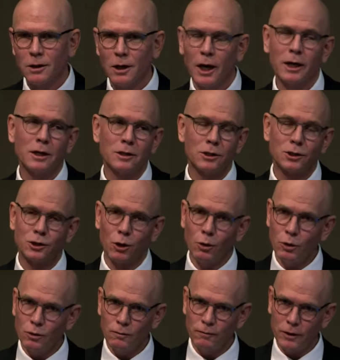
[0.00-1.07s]
I can show
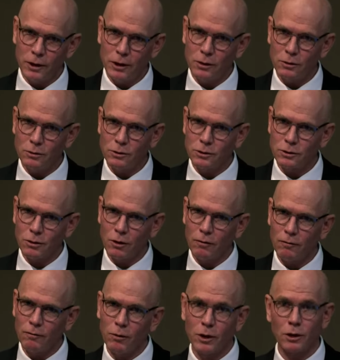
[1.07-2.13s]
you videos
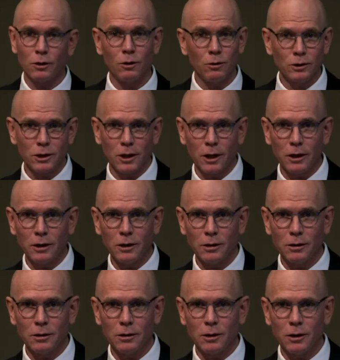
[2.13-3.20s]
of what it looks like.
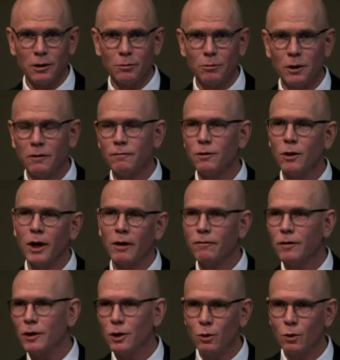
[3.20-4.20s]
Um, if you have any